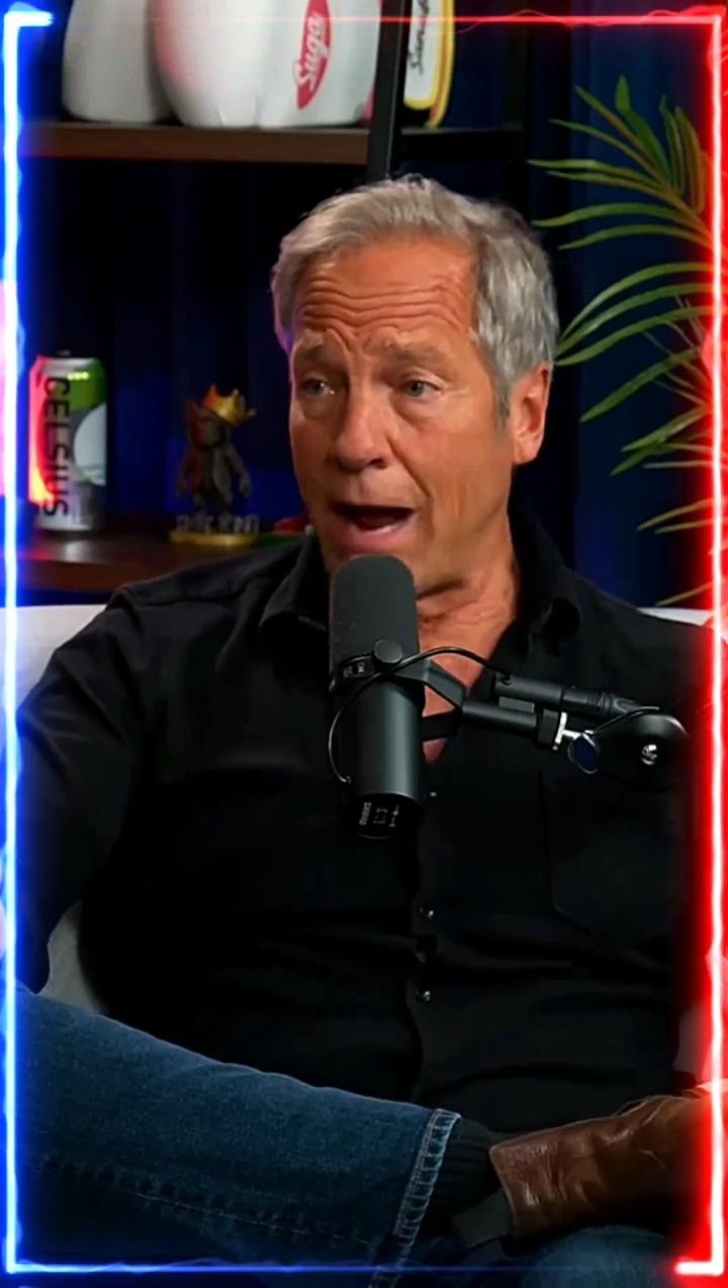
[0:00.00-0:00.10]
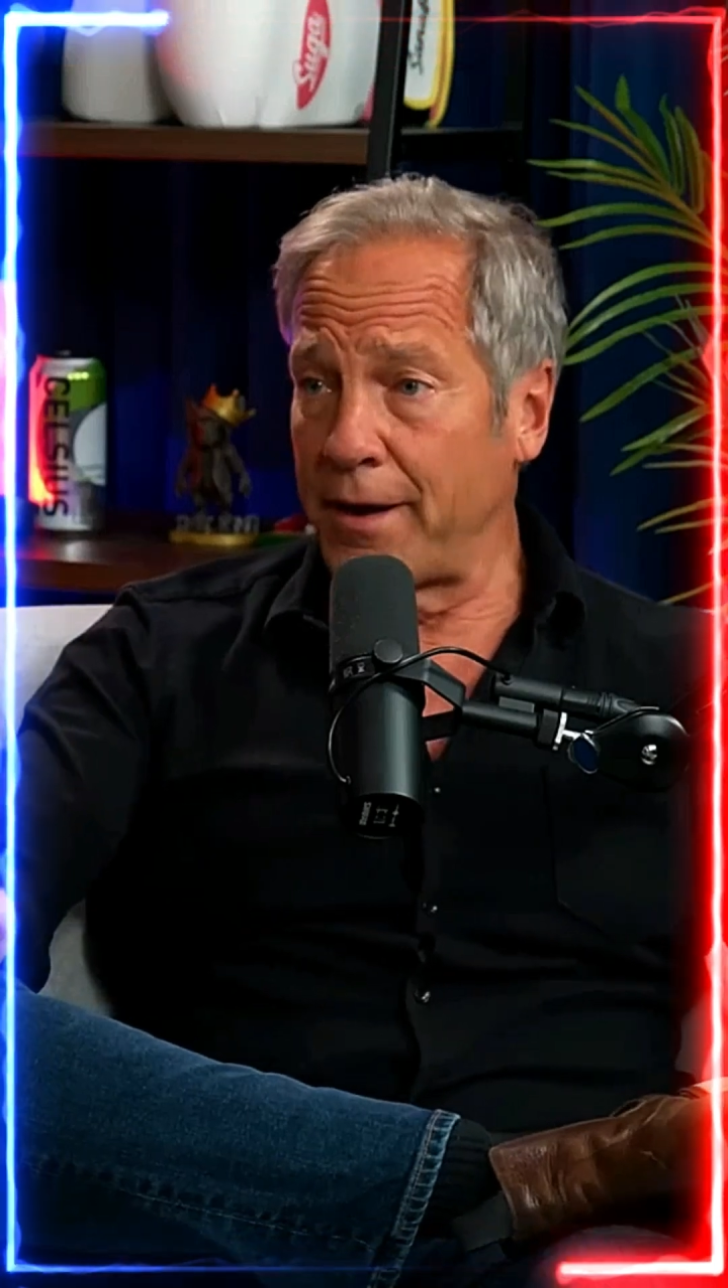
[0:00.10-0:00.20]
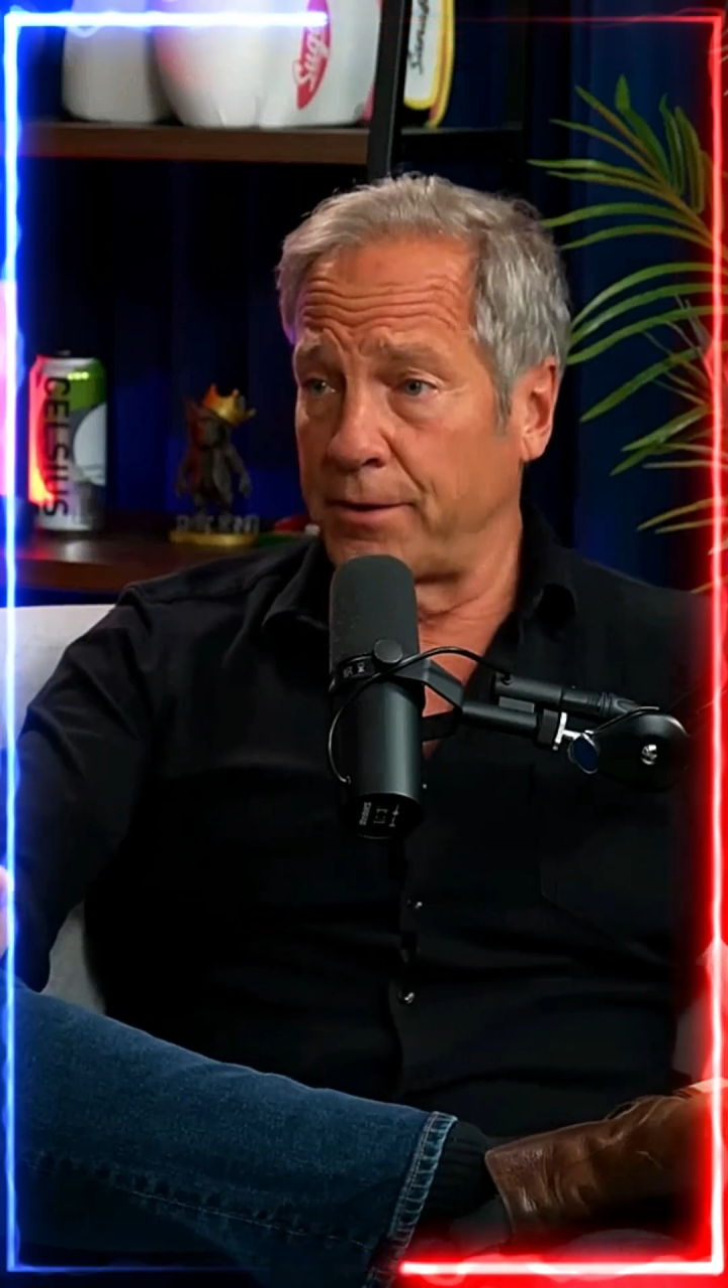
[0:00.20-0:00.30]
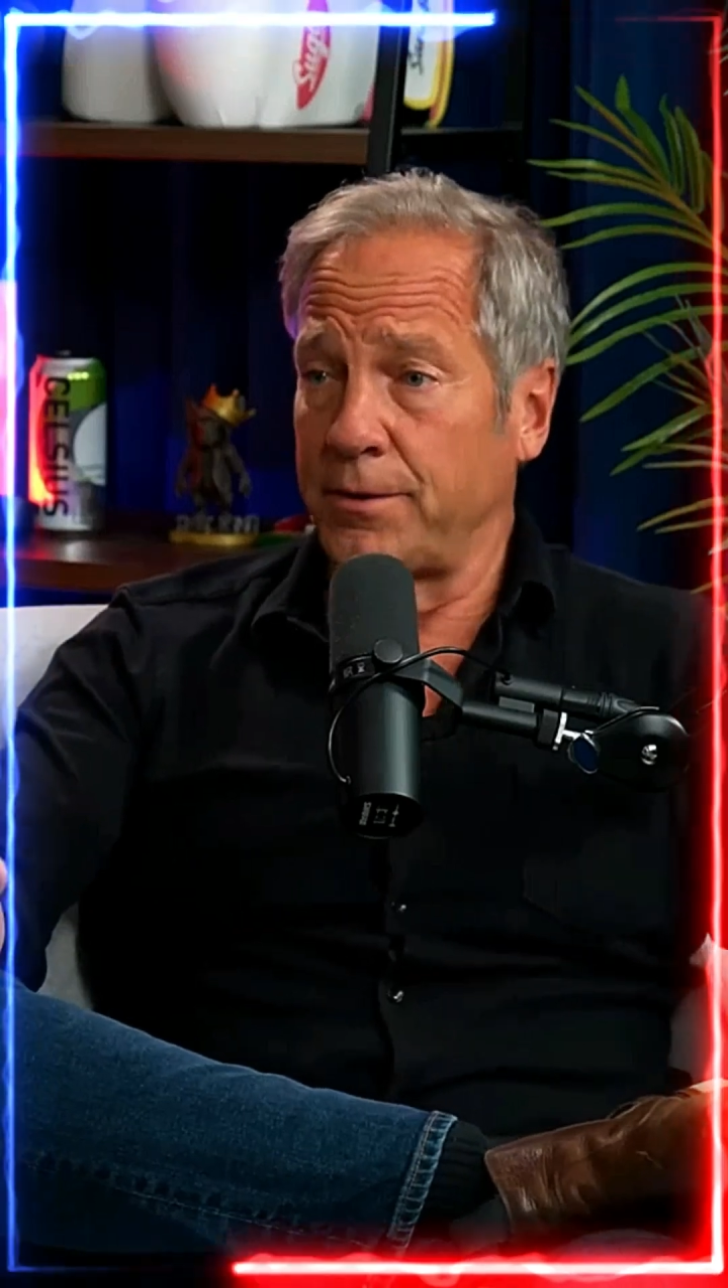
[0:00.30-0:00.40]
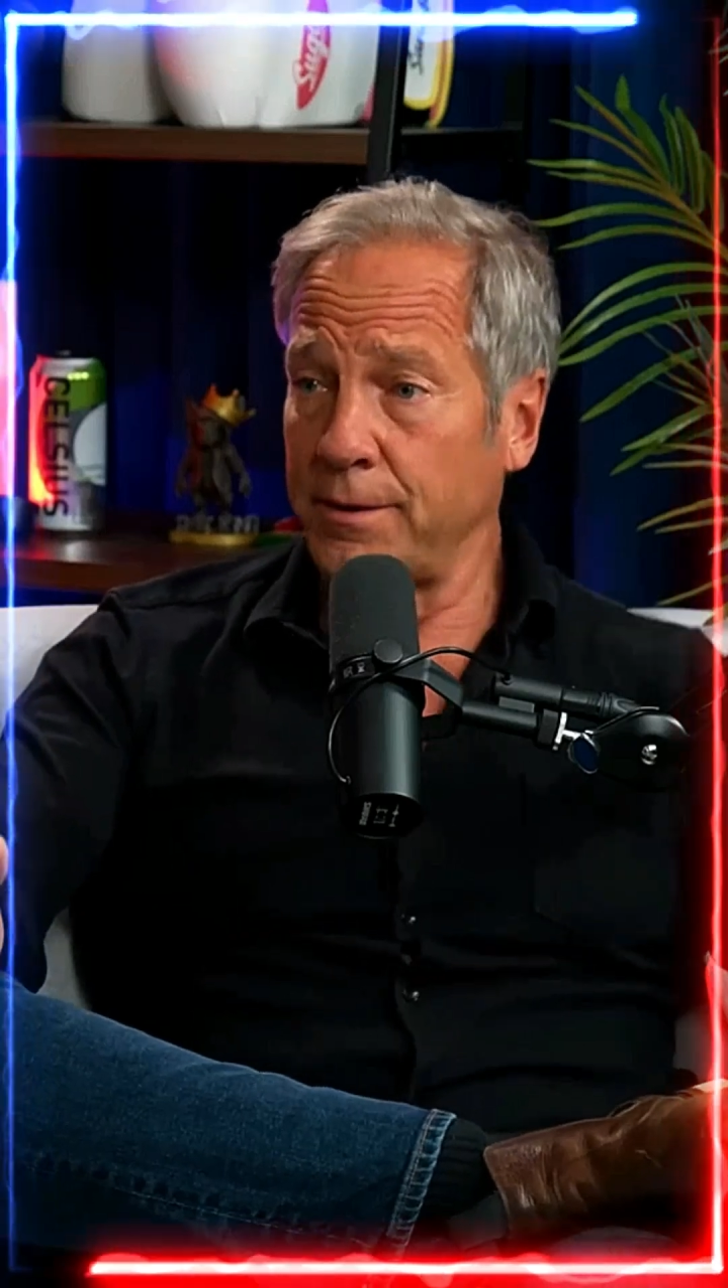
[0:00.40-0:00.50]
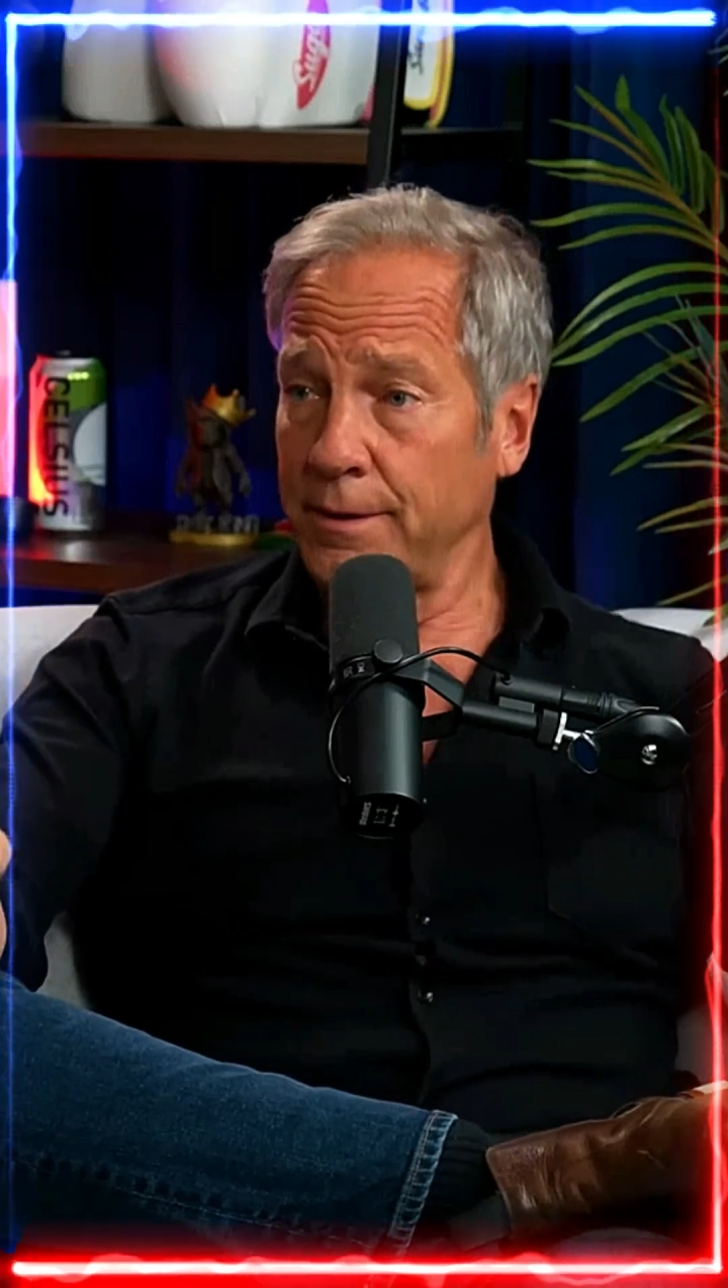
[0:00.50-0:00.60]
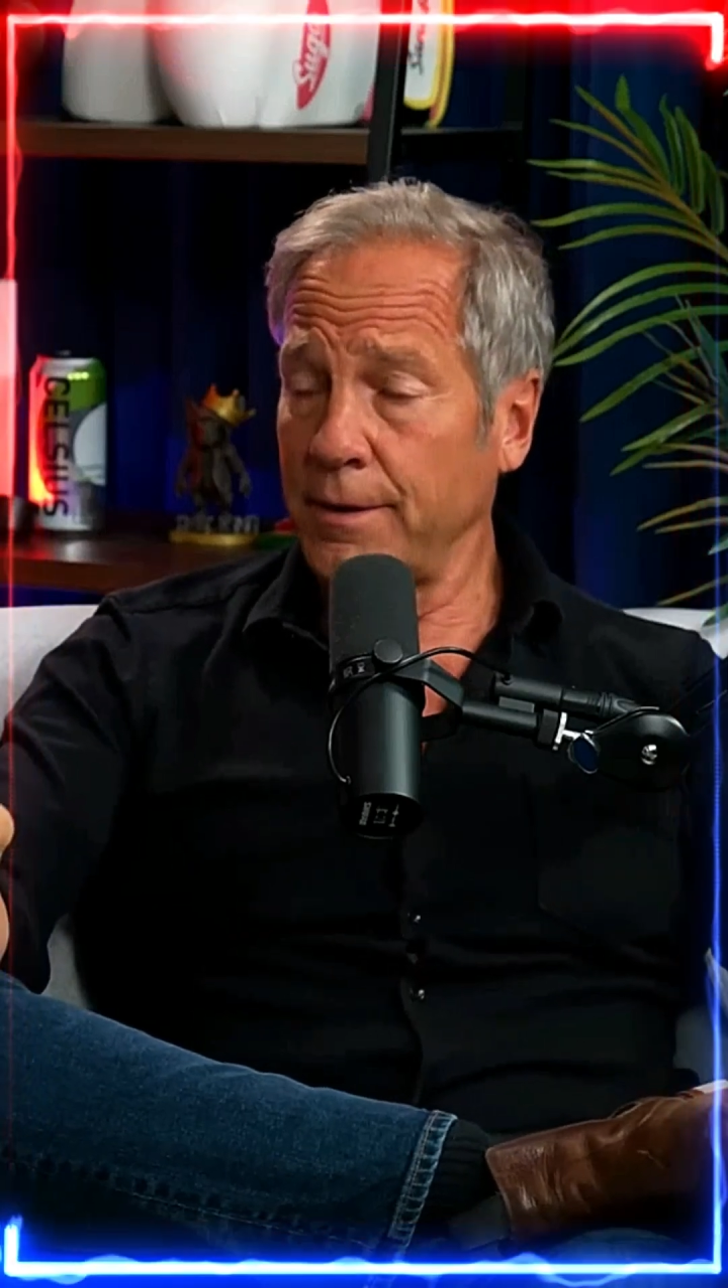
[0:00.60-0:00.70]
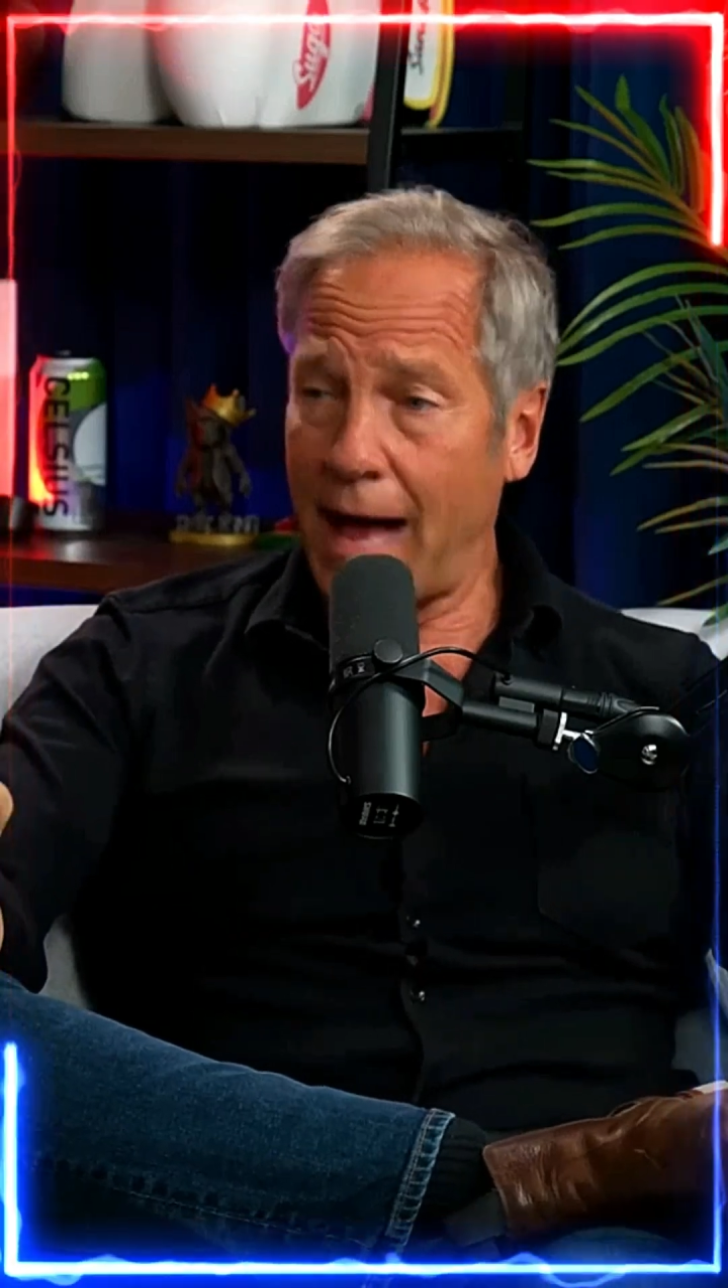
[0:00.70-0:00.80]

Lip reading: radical